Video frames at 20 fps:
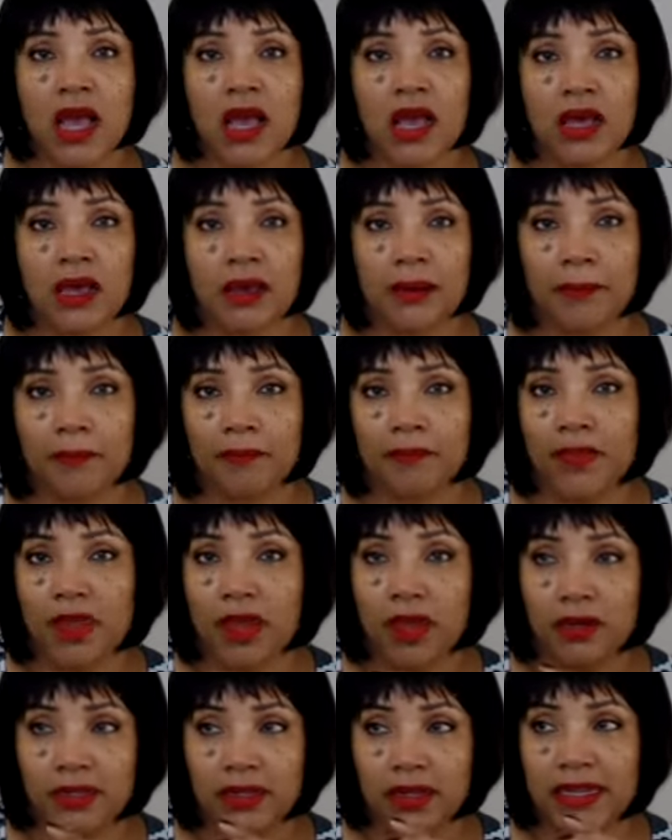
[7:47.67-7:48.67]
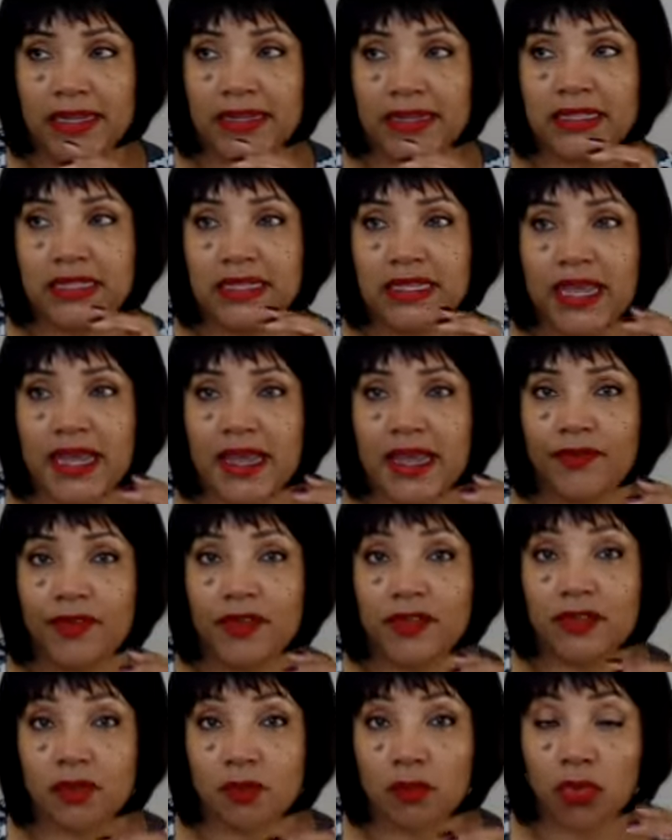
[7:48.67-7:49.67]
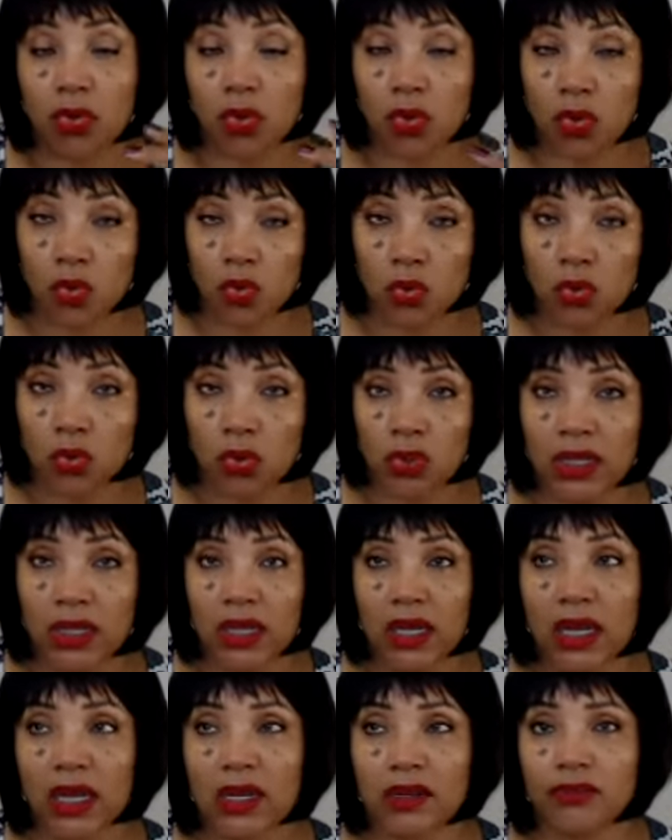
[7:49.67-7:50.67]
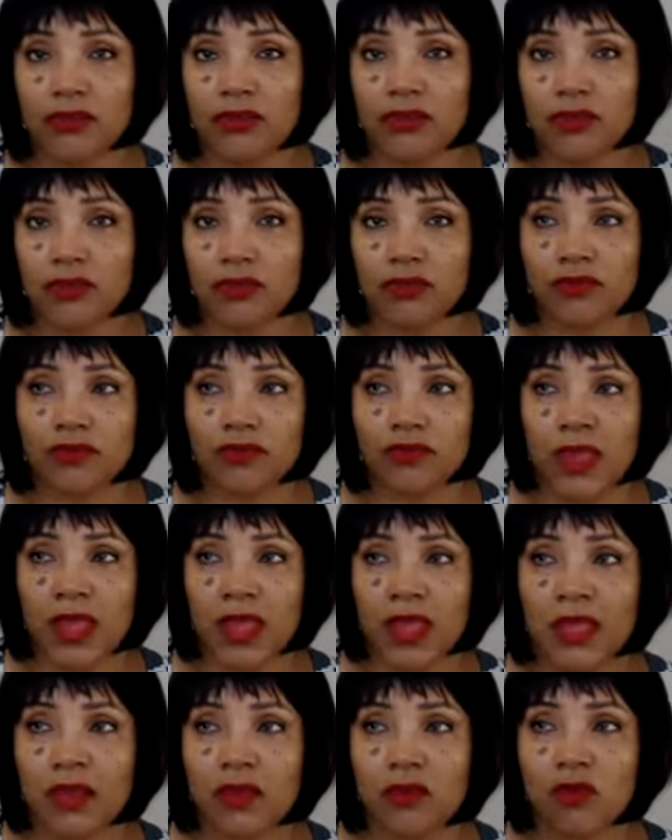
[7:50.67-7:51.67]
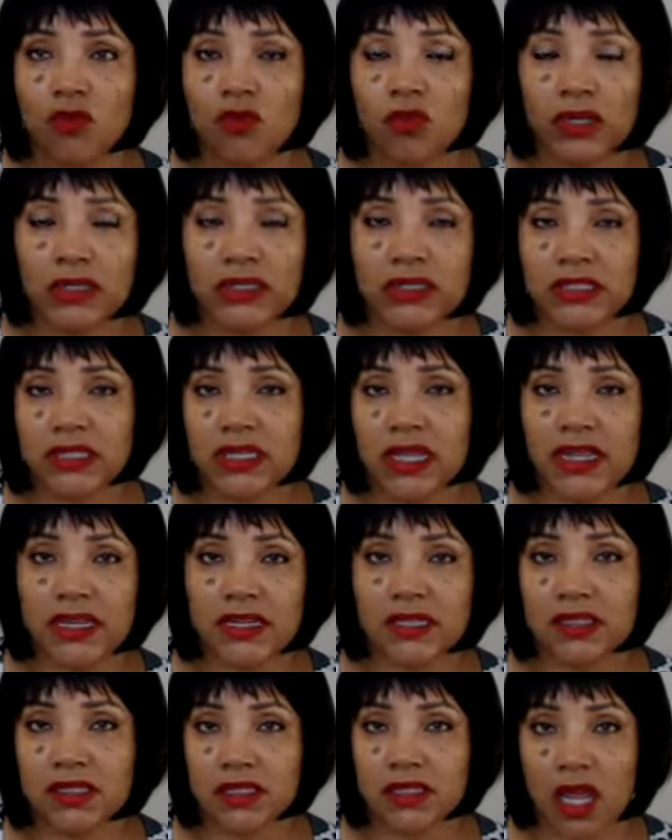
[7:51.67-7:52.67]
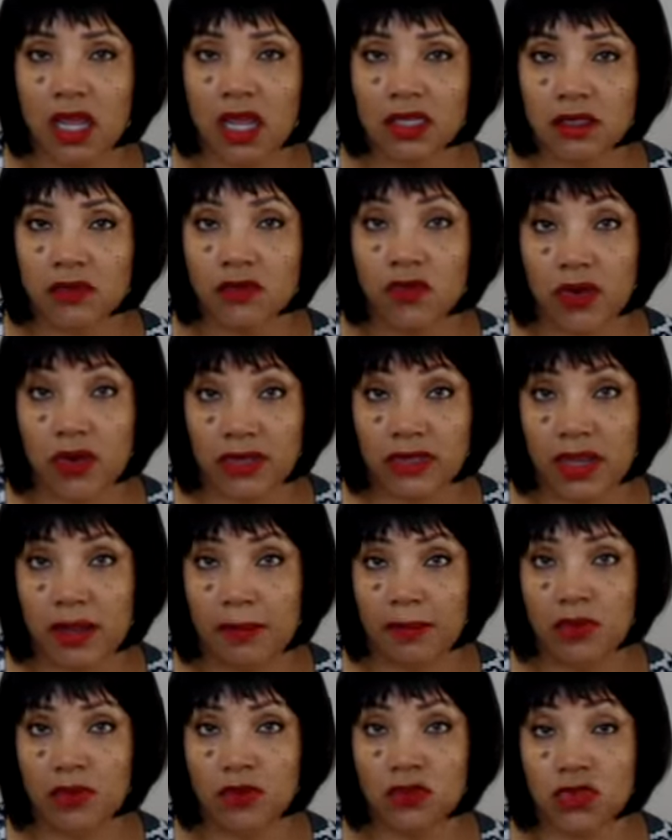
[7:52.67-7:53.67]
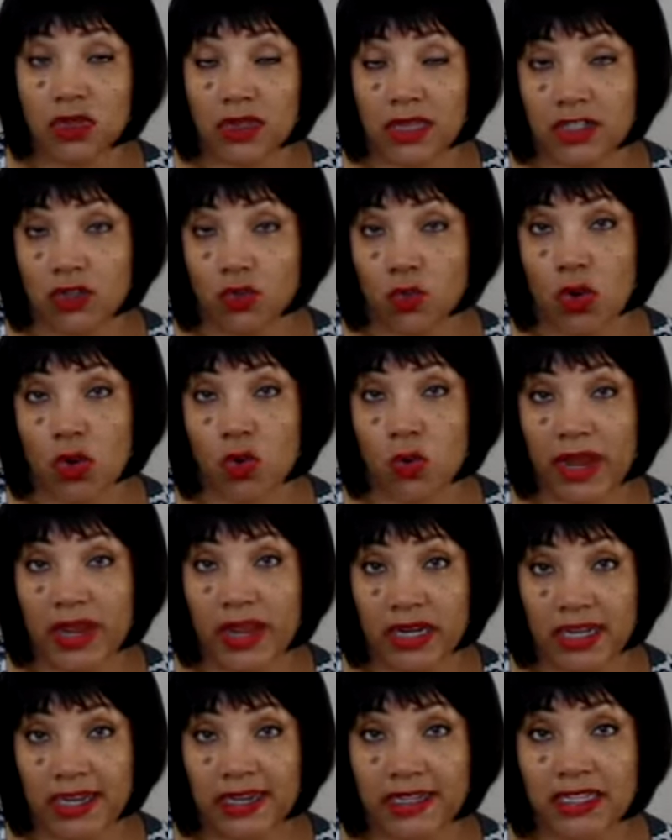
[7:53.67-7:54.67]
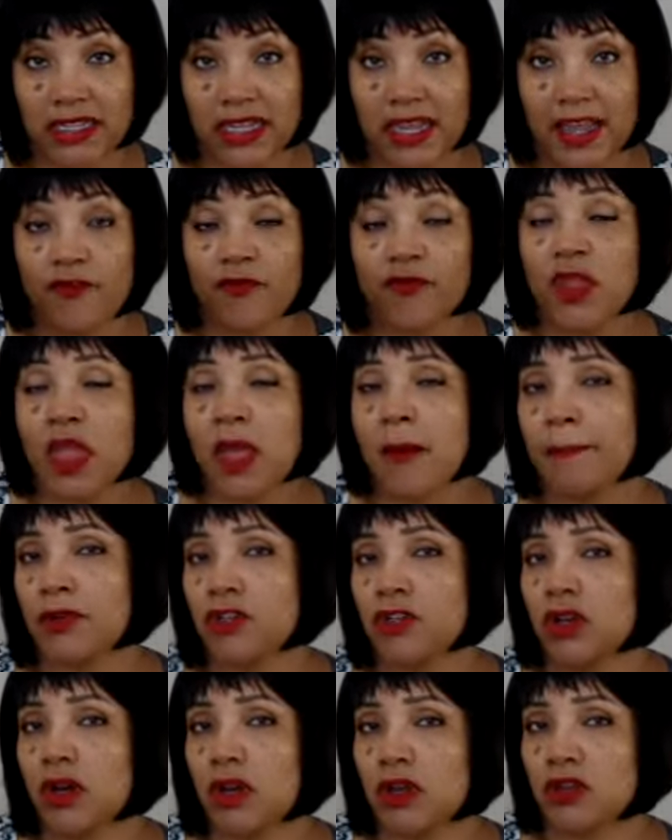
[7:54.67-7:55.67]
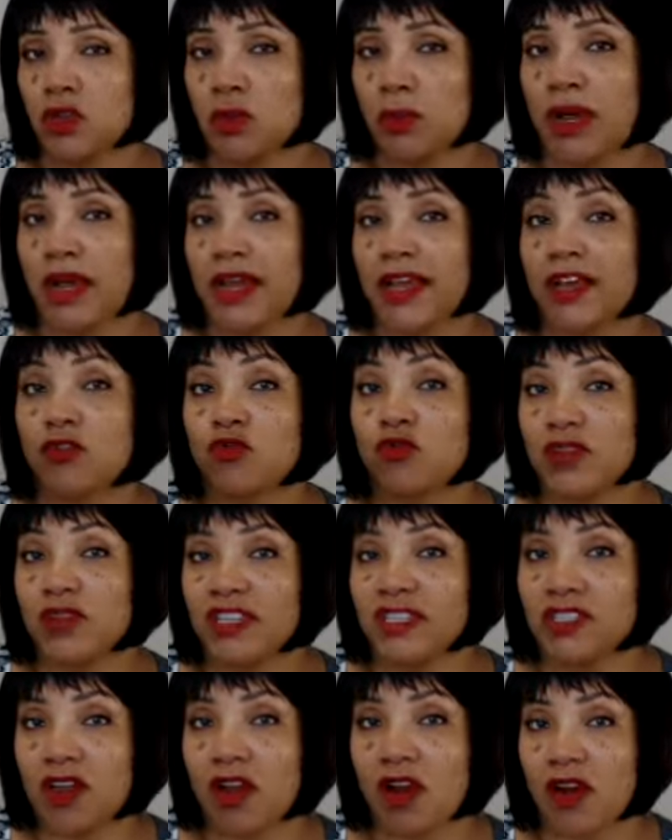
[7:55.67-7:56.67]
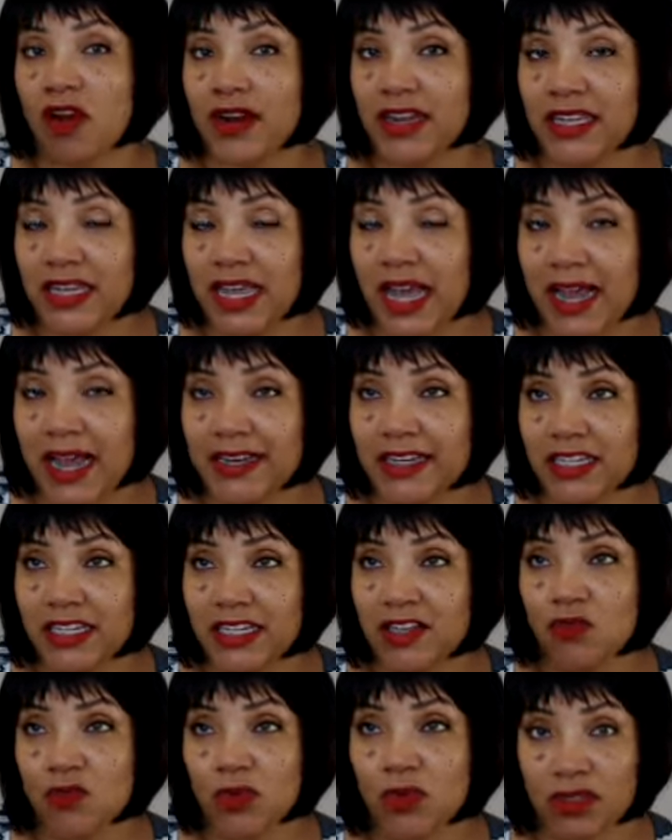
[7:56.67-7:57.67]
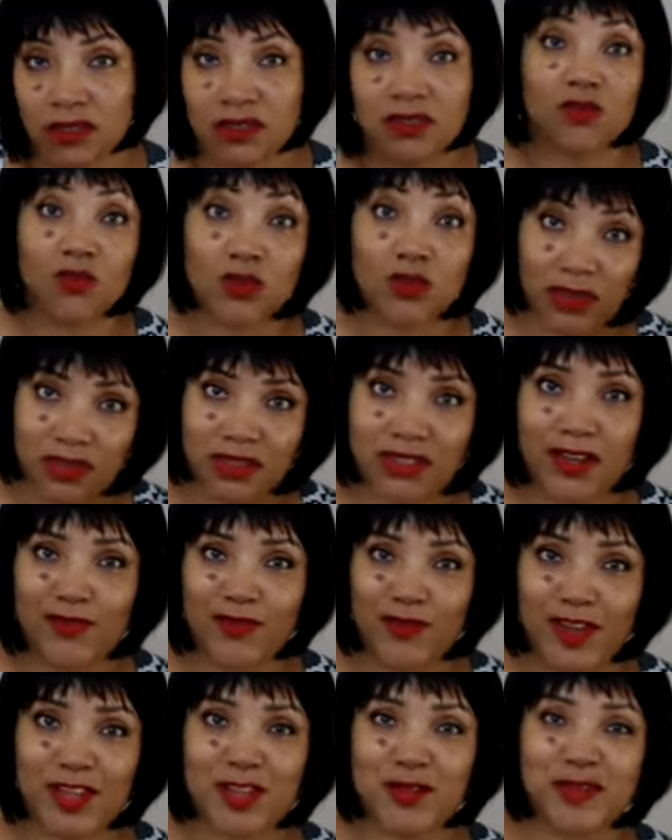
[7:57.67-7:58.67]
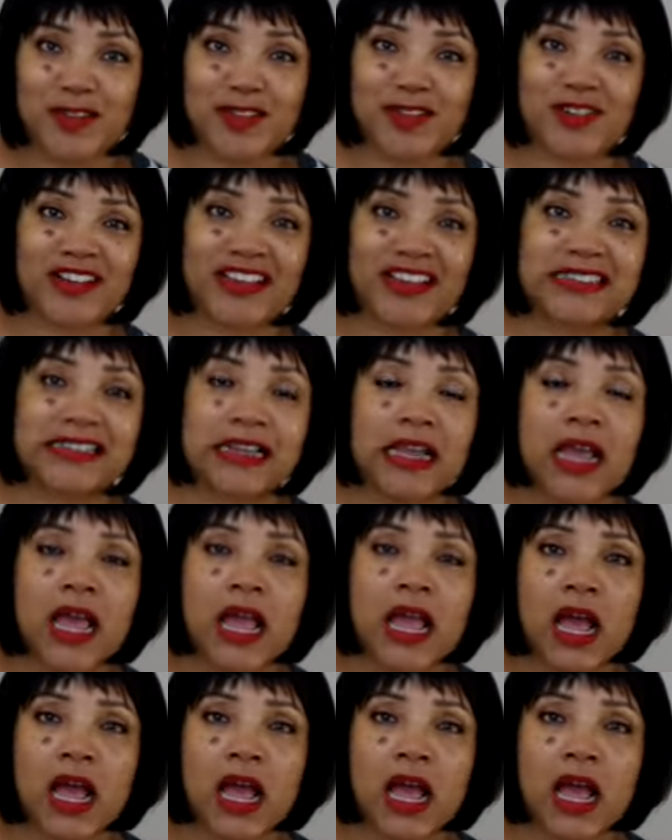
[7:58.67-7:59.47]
Um, an ETF is a pool of real estate stocks, for example. So that's one way, an ETF, but you could also buy a REIT, R-E-I-T, real, real estate investment trust.